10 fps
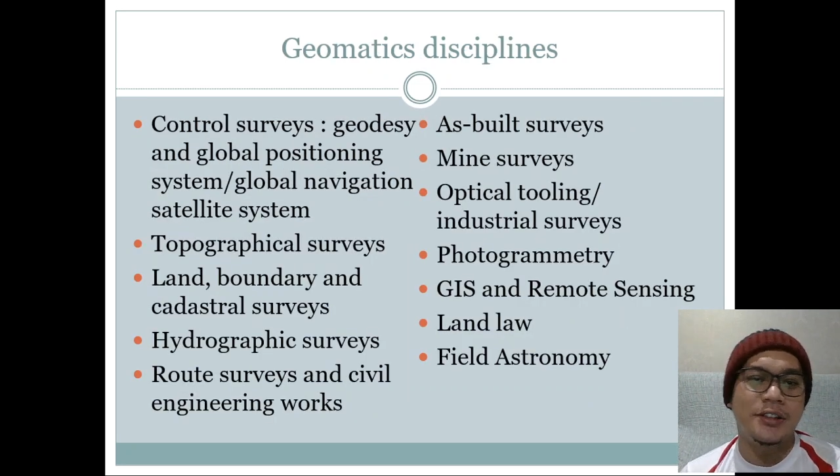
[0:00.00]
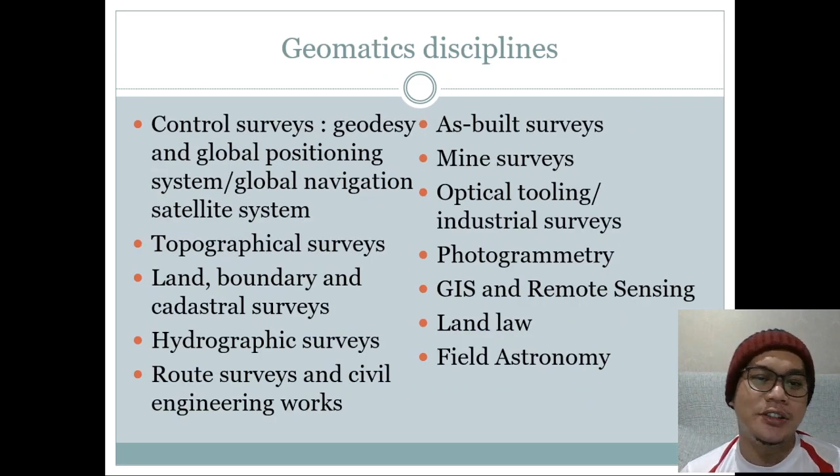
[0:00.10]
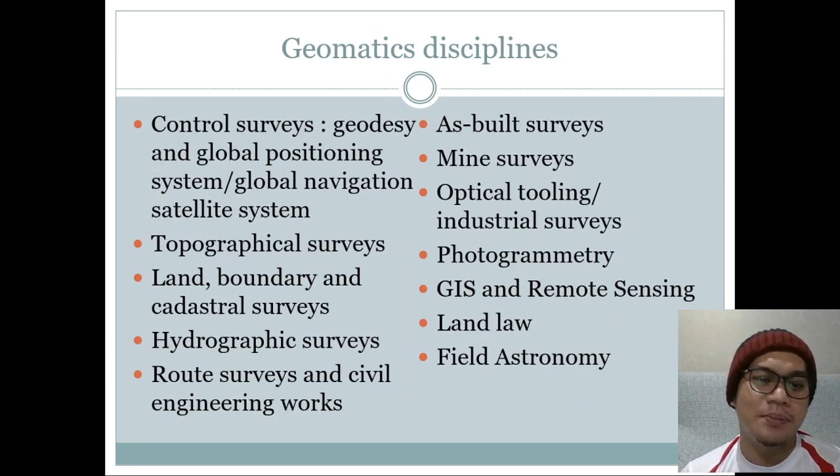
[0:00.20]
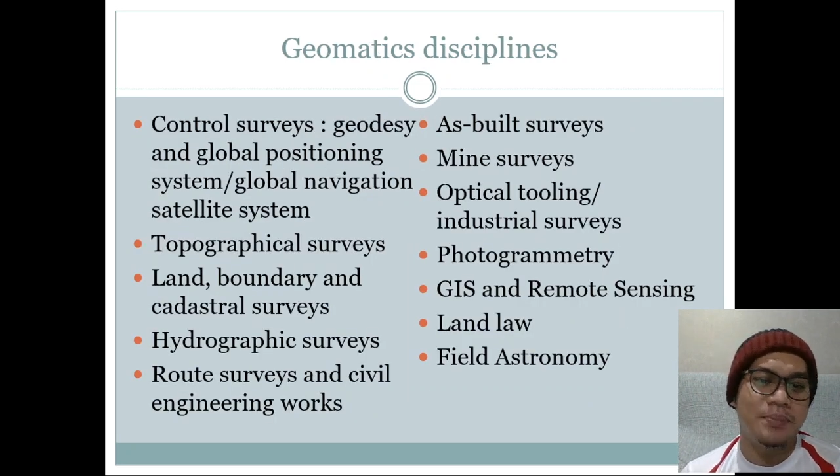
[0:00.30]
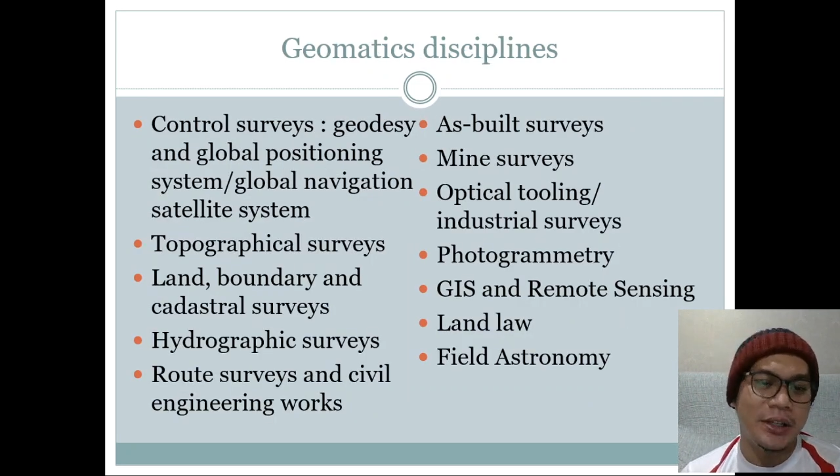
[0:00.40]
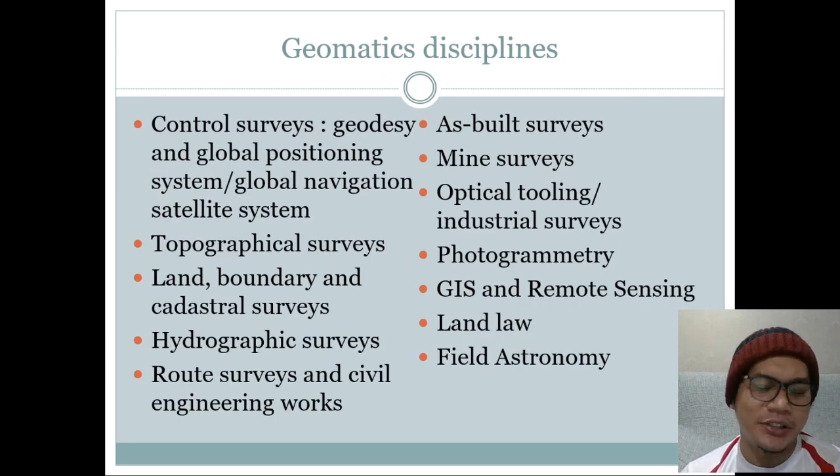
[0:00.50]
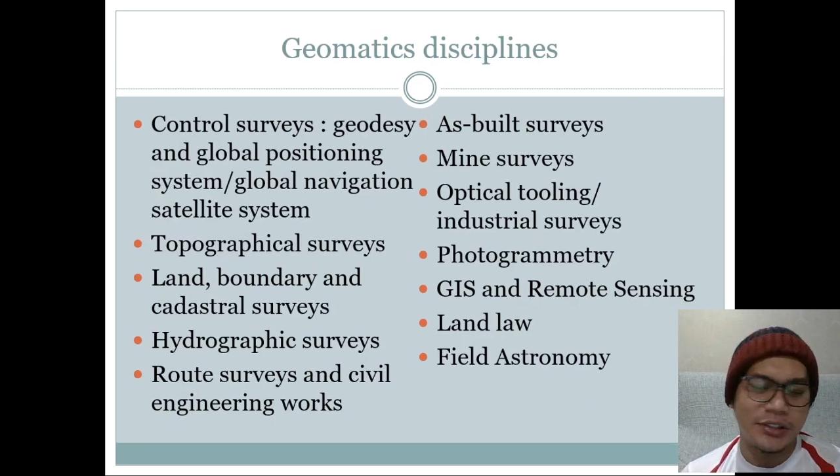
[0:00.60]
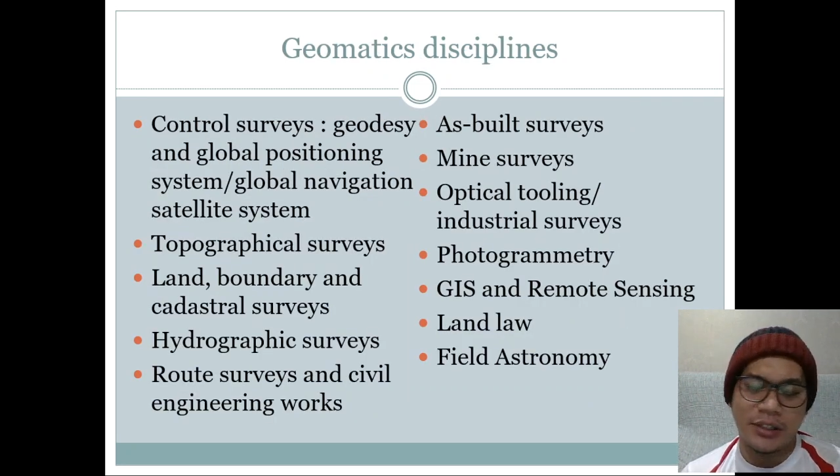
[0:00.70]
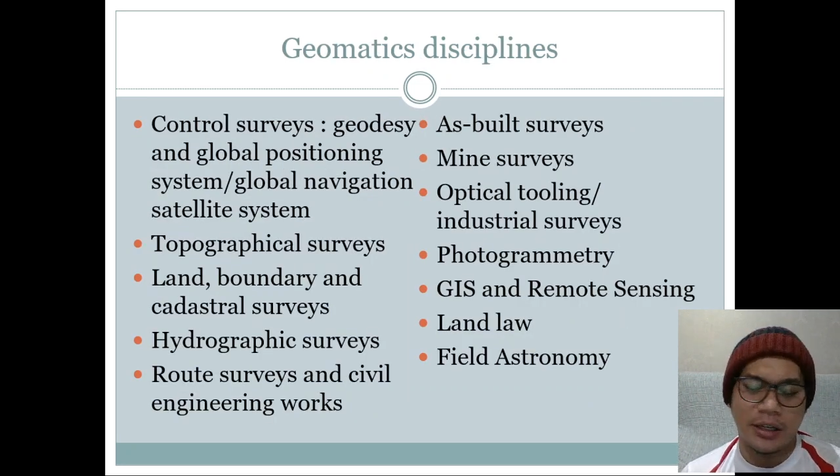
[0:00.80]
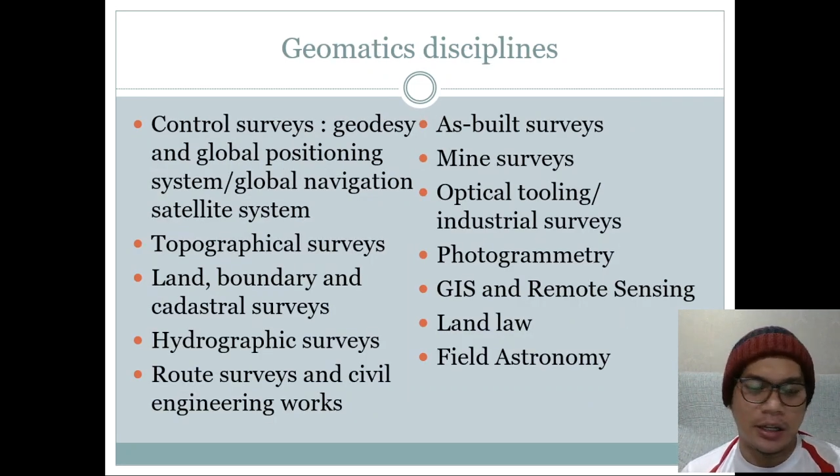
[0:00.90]

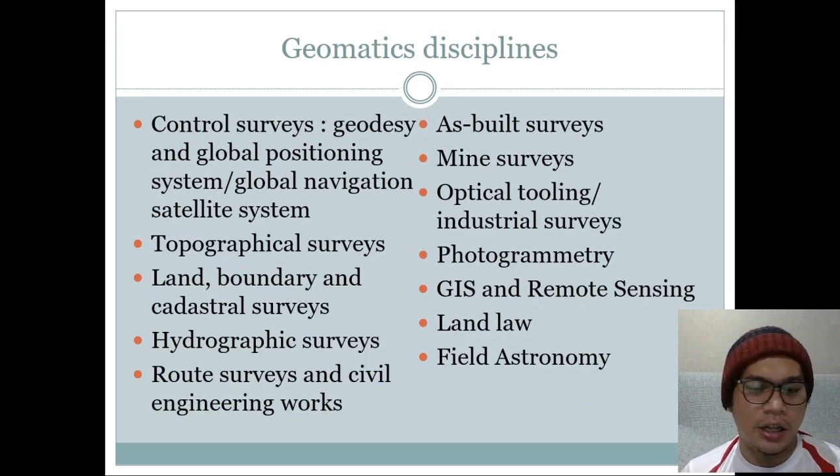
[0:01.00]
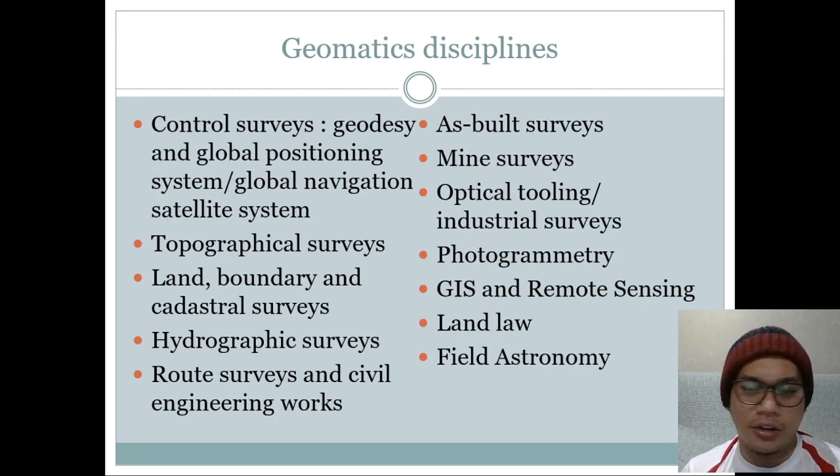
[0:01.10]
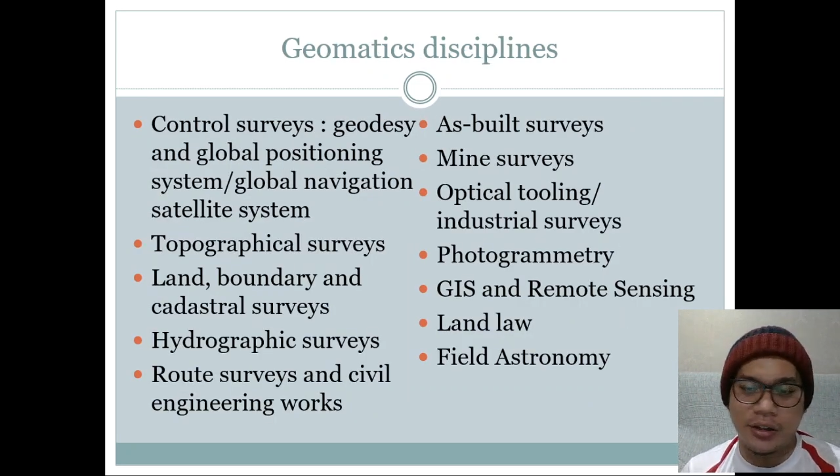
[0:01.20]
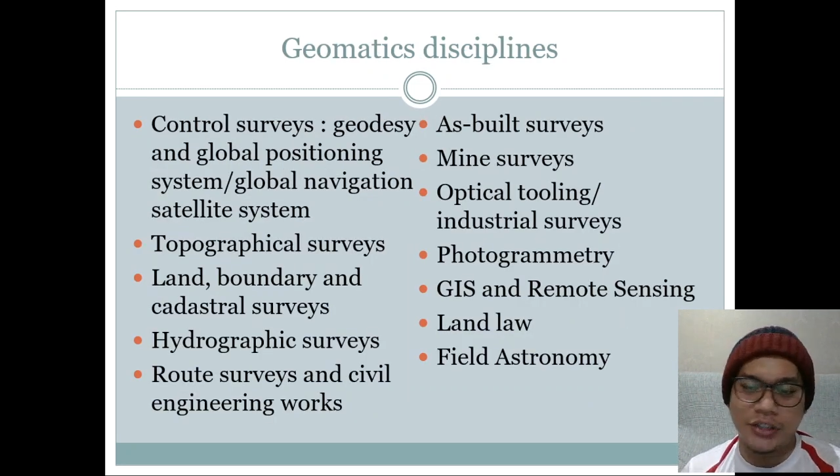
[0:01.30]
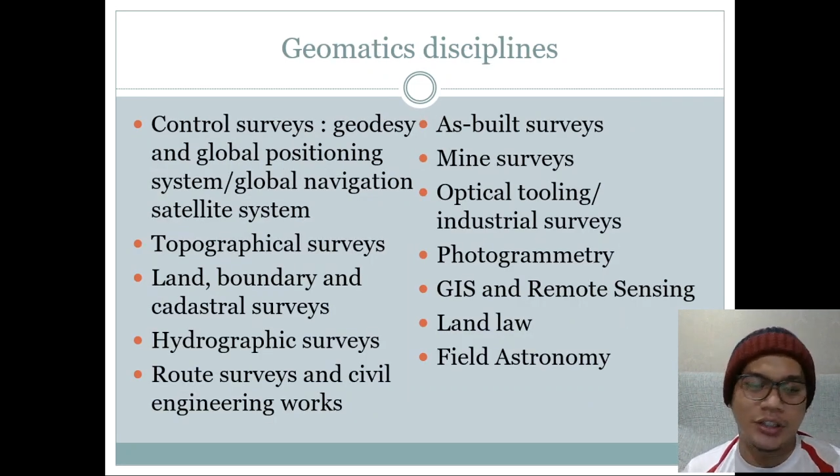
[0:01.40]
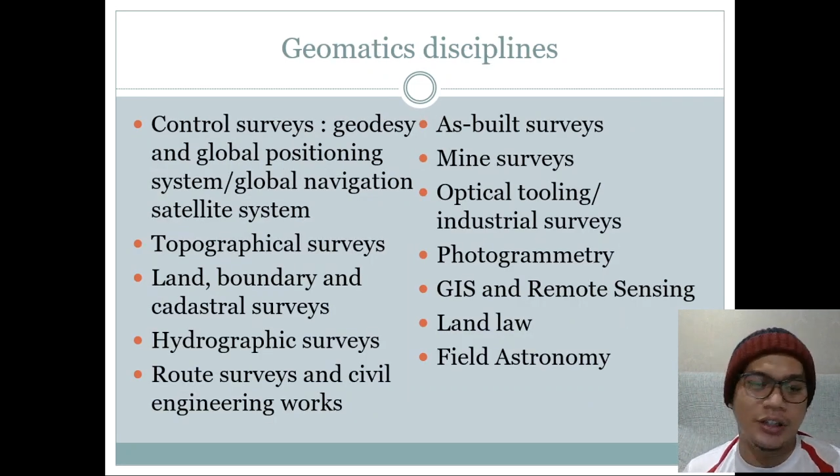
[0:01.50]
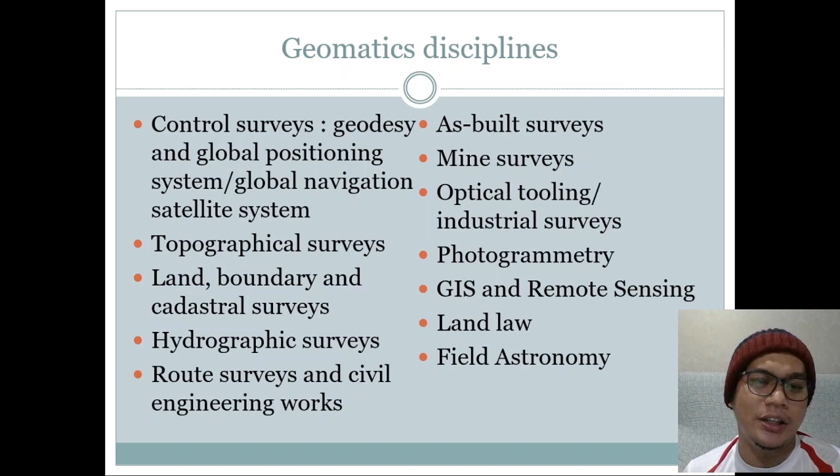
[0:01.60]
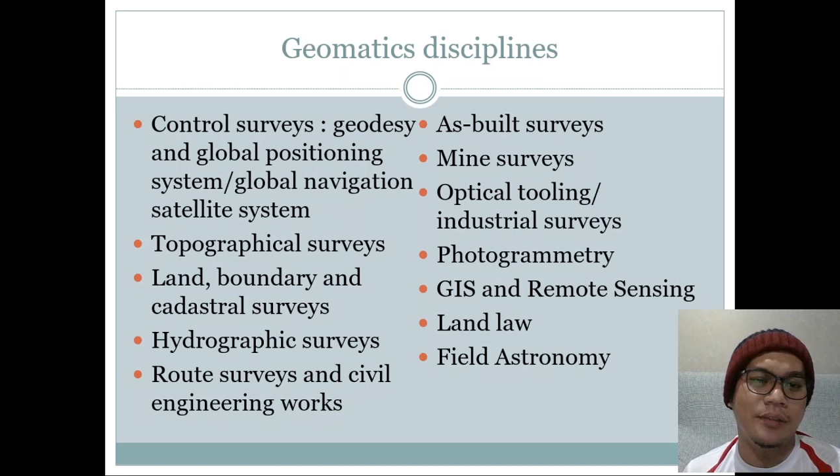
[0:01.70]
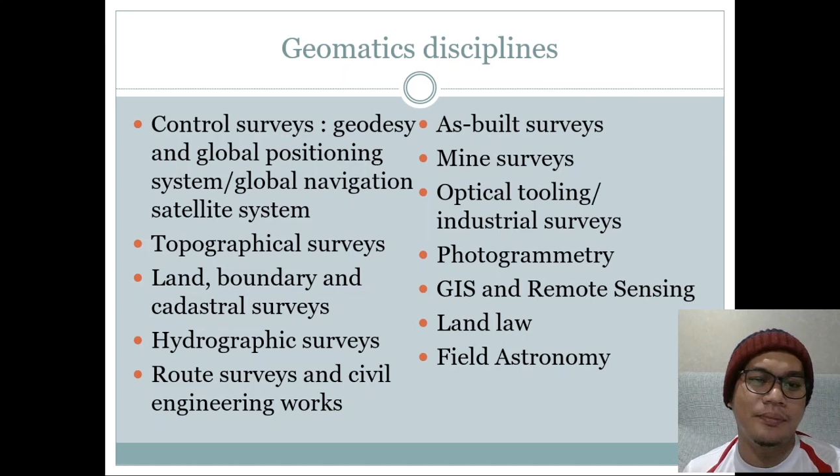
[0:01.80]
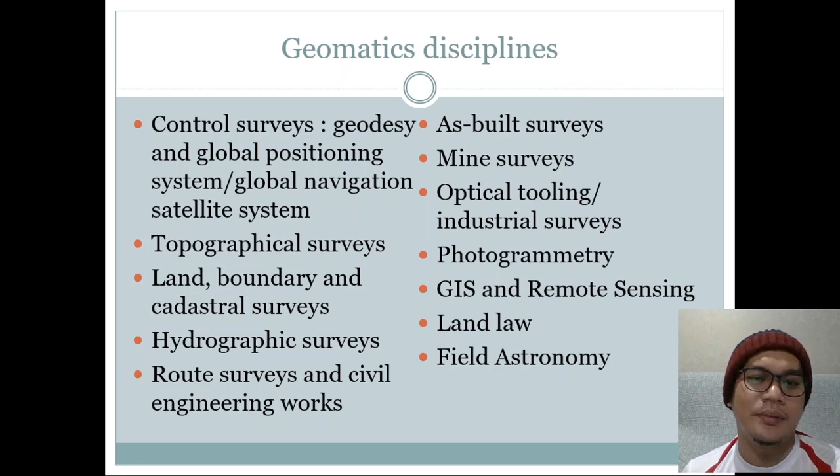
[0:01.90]
disciplines? A lot actually.